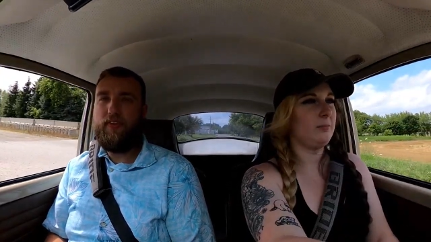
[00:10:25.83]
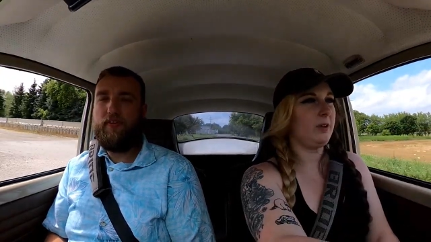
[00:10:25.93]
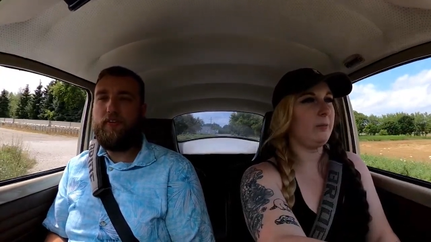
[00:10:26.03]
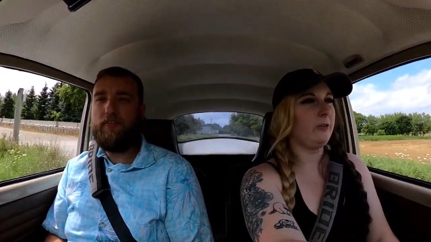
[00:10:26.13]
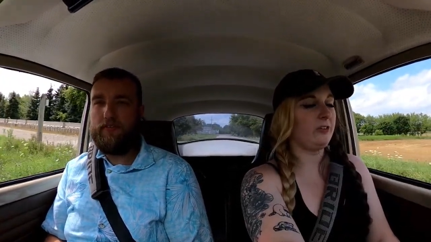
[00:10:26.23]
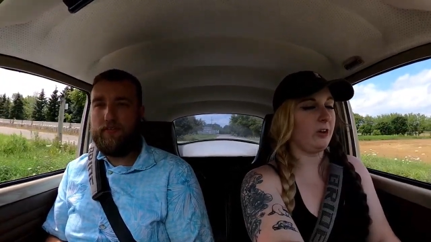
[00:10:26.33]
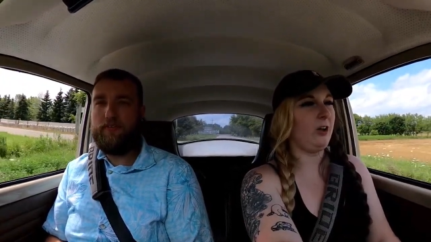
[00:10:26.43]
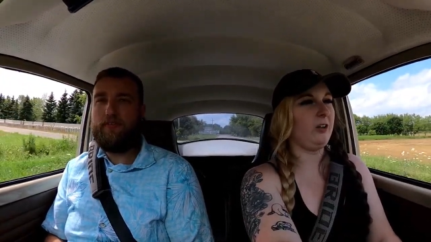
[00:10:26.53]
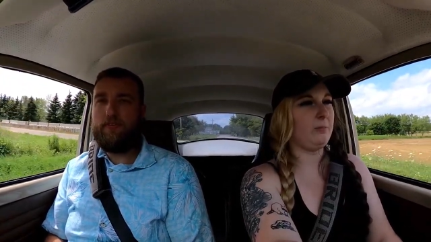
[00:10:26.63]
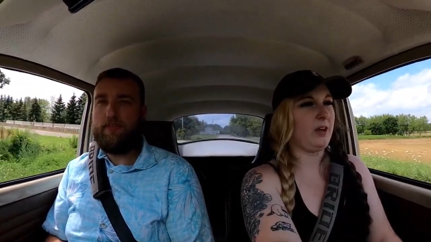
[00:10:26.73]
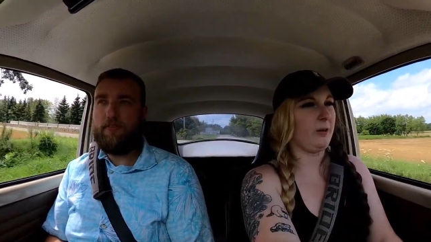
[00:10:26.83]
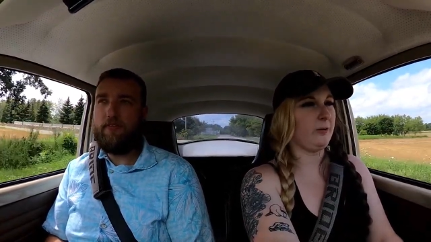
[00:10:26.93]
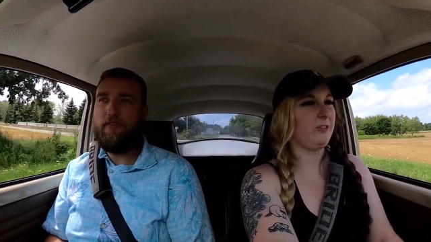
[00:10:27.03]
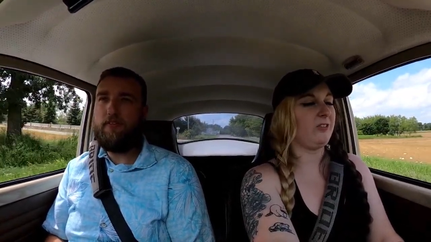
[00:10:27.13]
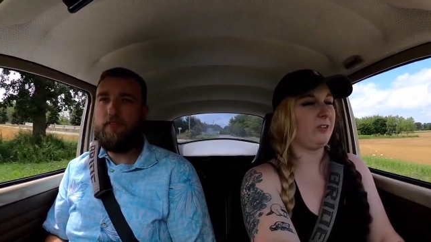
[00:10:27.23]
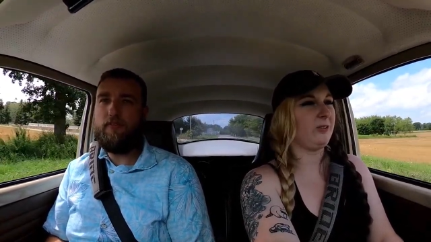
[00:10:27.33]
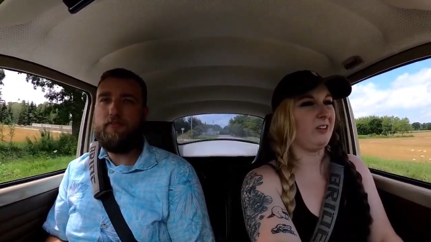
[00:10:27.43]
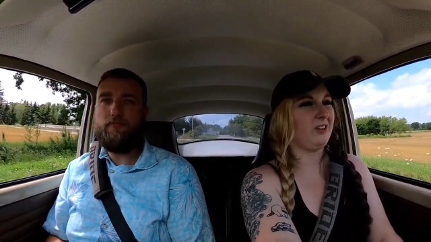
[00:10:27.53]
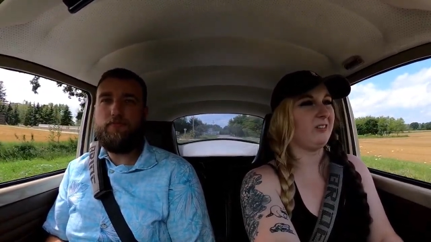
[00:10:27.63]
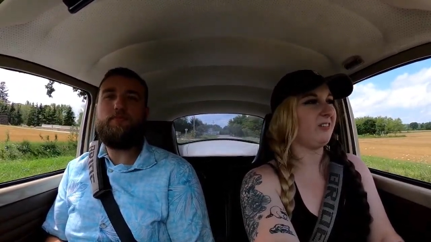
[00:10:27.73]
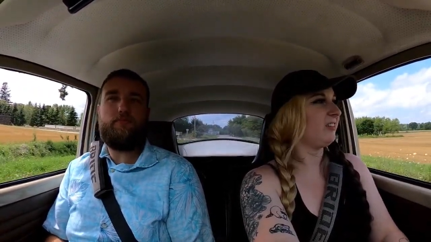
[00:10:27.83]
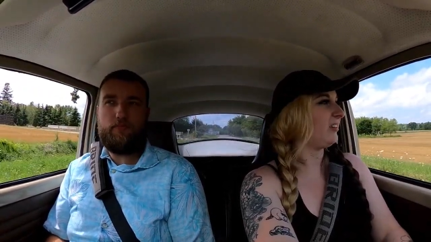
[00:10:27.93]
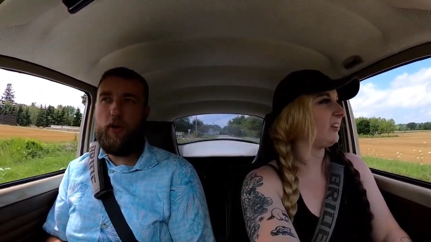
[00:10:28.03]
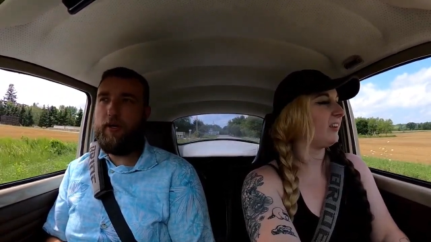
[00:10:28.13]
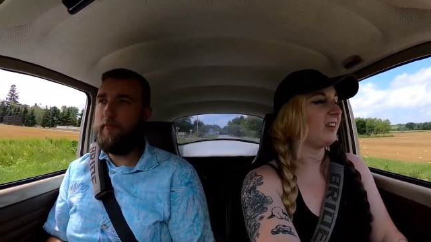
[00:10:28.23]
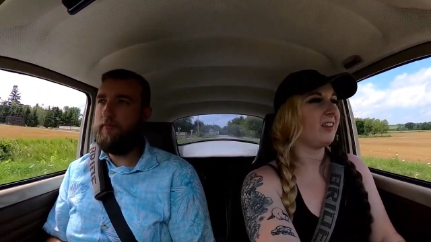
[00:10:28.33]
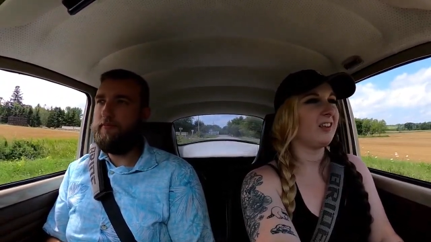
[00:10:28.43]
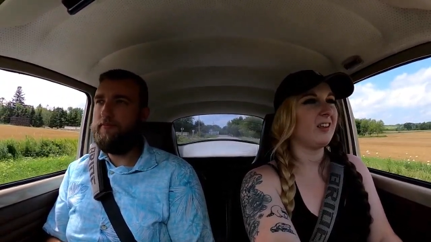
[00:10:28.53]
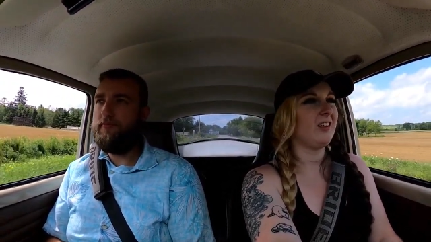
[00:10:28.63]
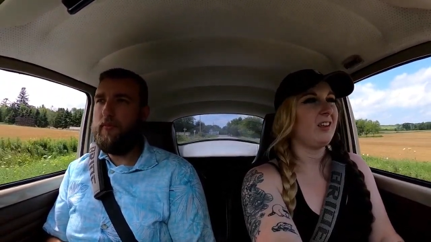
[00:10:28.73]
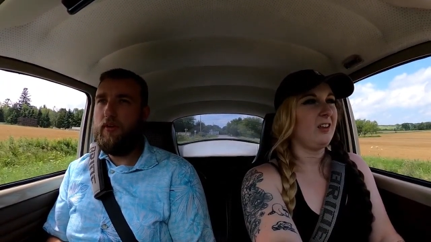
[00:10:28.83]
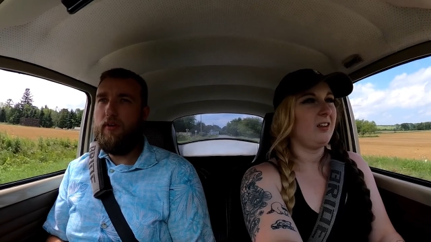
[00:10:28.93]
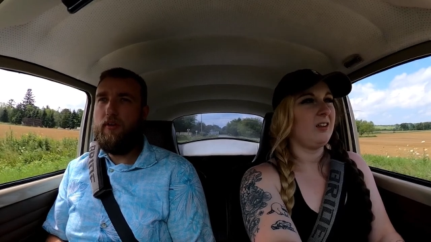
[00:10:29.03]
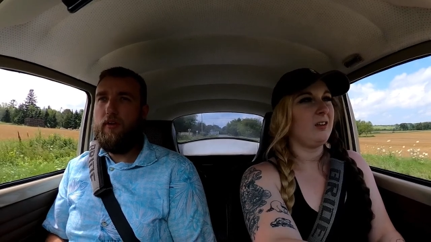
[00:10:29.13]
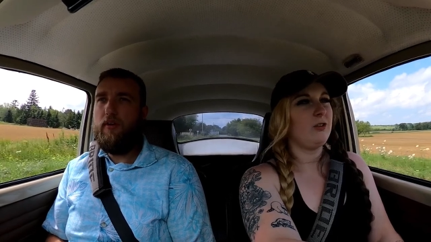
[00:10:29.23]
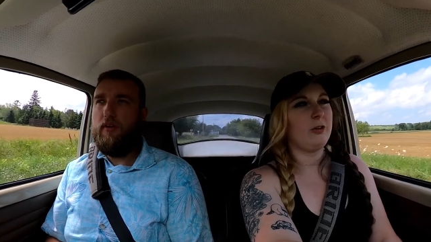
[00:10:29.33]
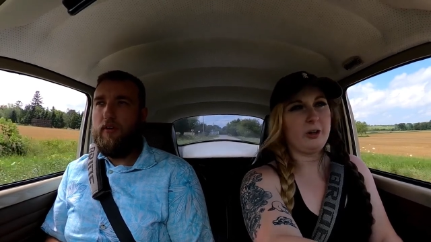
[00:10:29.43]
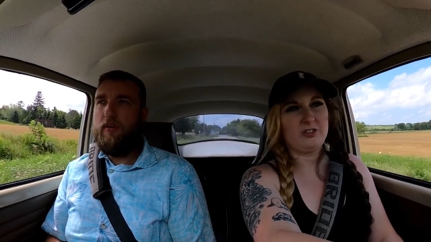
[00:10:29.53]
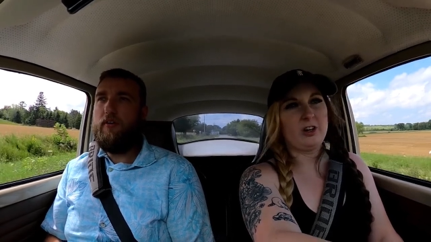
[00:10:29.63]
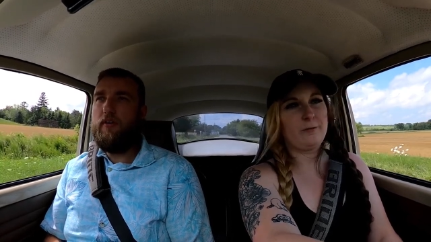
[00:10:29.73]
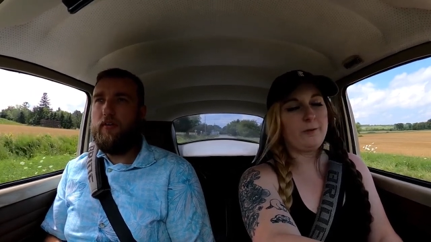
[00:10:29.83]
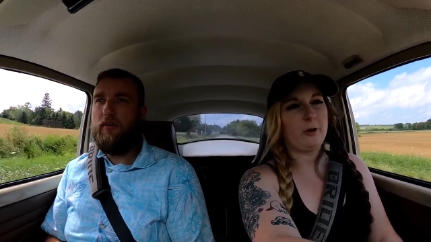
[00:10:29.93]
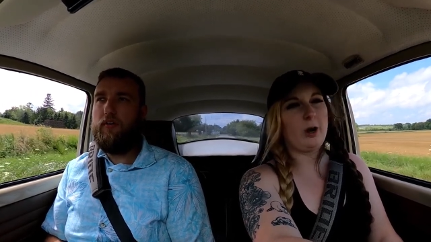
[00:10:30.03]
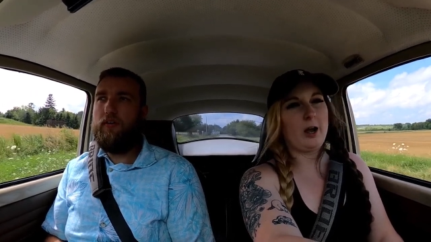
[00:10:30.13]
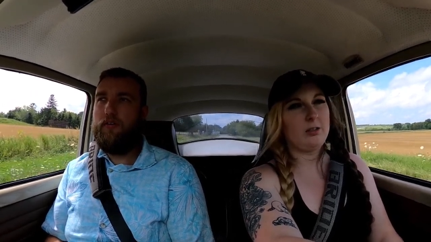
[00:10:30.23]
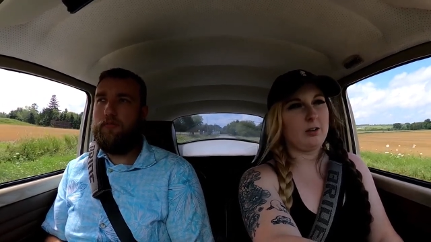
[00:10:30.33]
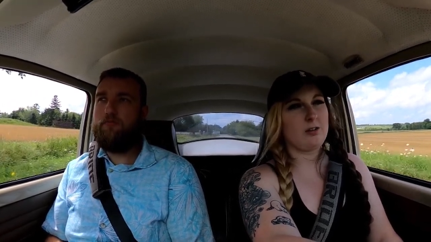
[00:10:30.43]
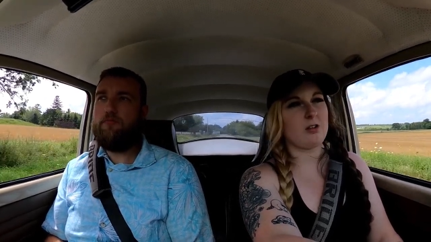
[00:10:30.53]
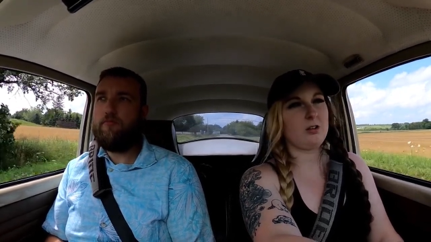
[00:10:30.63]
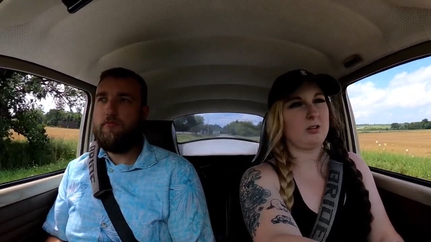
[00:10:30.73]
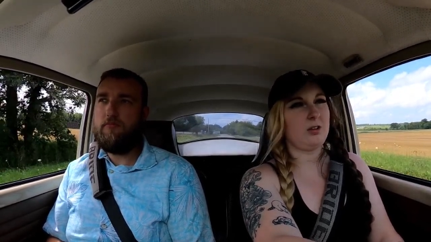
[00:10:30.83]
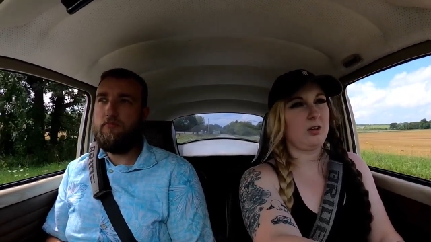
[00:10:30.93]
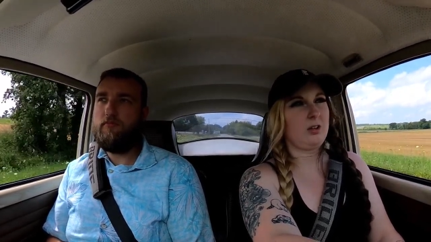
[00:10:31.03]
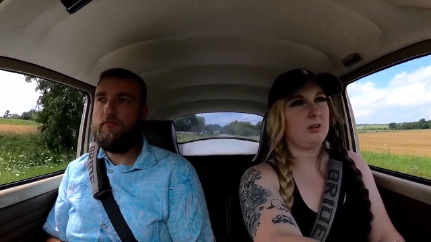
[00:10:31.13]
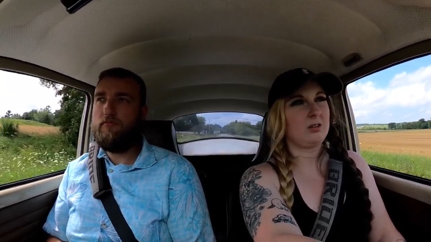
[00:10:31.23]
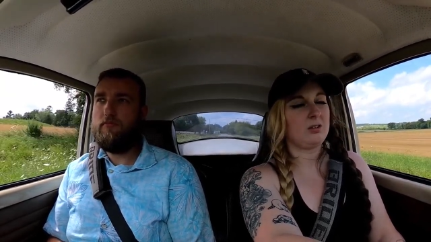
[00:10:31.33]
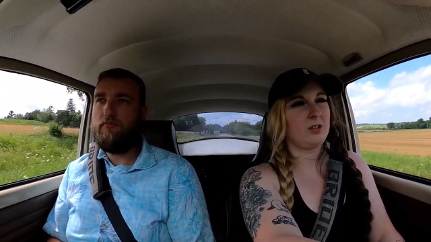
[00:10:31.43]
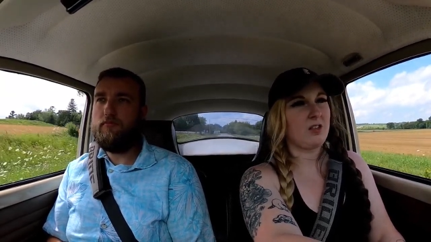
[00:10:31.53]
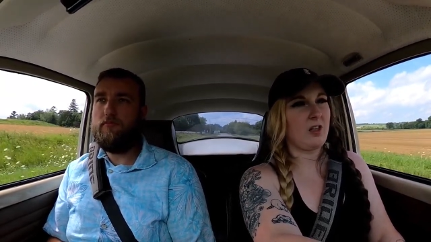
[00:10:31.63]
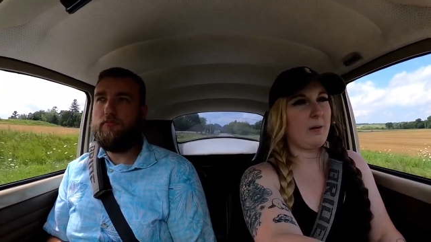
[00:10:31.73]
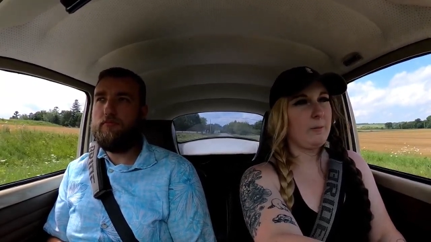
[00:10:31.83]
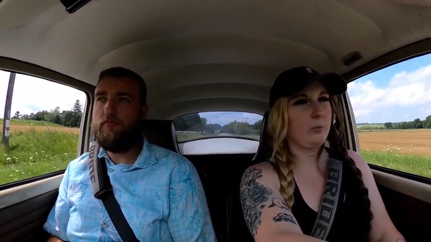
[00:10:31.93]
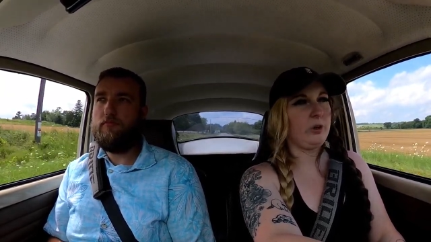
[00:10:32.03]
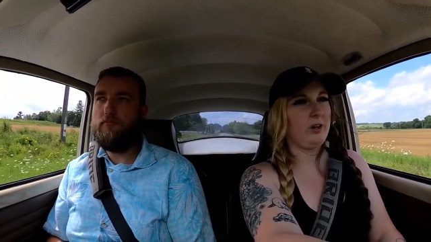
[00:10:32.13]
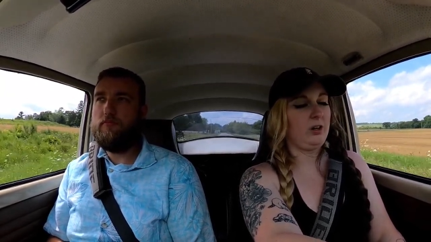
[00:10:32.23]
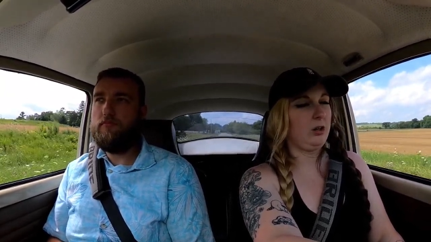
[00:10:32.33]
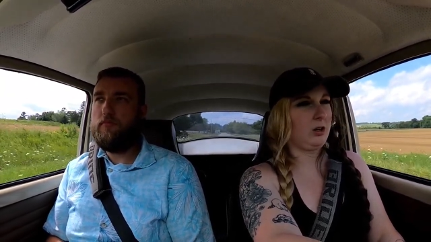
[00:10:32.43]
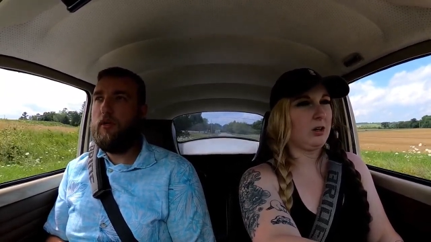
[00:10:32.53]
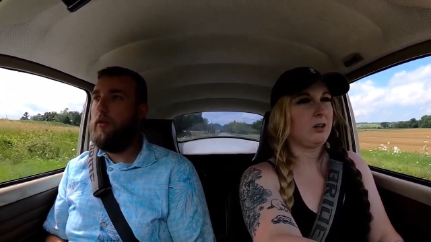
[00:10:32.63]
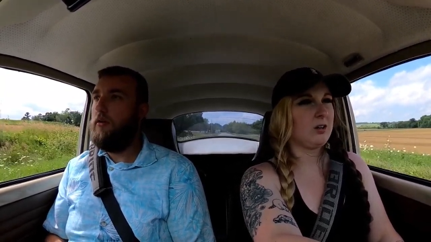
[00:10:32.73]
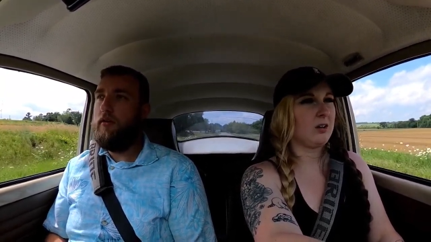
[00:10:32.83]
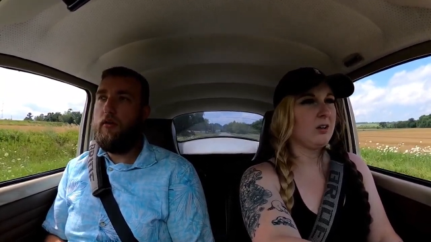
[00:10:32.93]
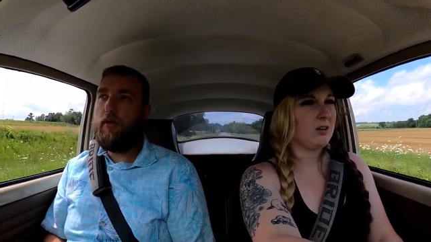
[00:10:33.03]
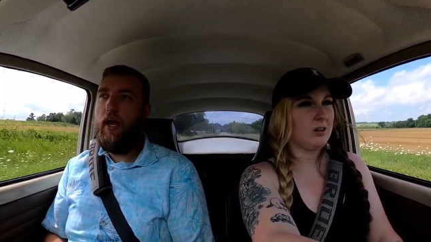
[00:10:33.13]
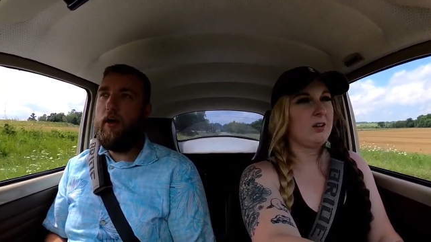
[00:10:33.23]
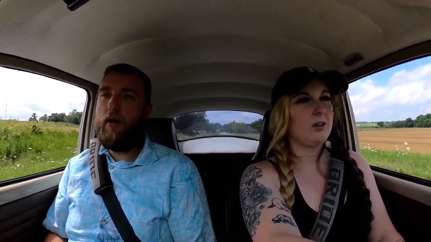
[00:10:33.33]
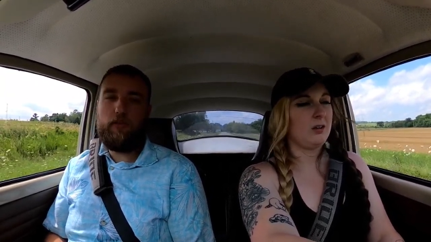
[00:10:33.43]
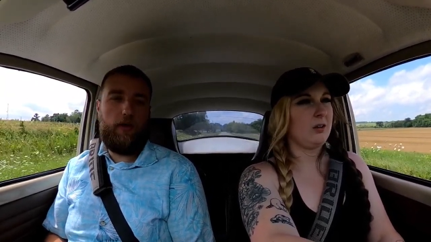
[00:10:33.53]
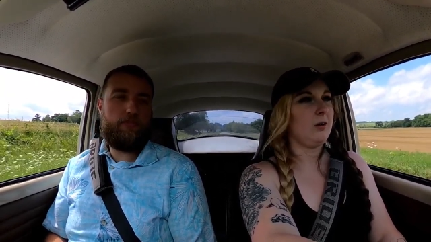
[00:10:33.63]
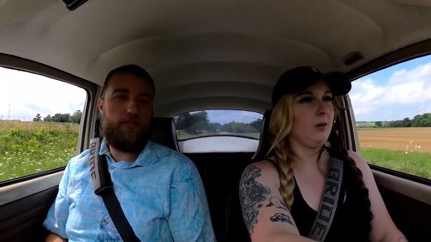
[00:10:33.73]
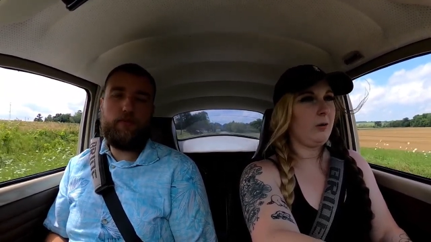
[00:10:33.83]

Speaker 1: be able to call it my own, too, you know?
Speaker 2: Right.
Speaker 1: Do you want to take it for a ride? There's a good stopping point here.
Speaker 2: Yeah, I'd love